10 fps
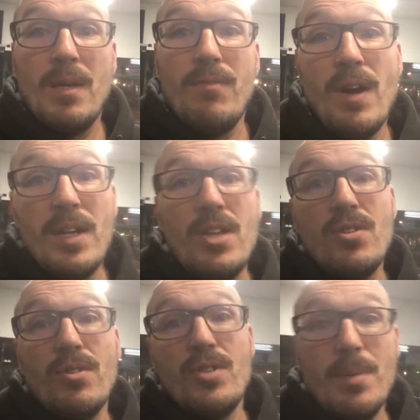
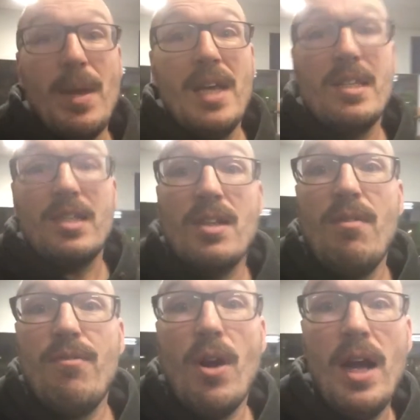foundational gymnastic
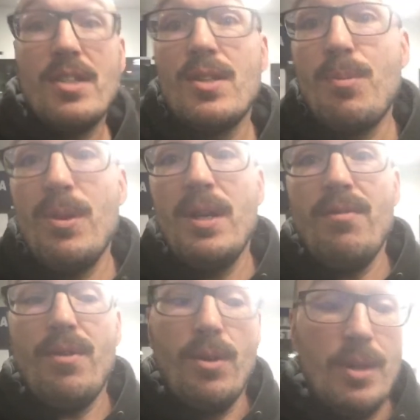stuff for us is pretty
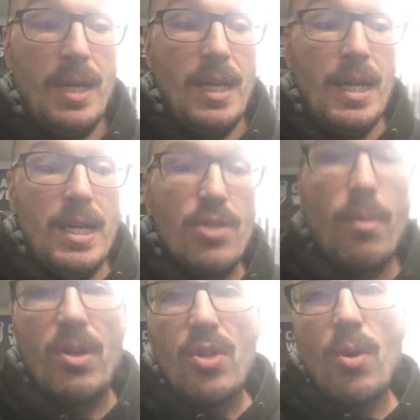difficult. So I'm going to show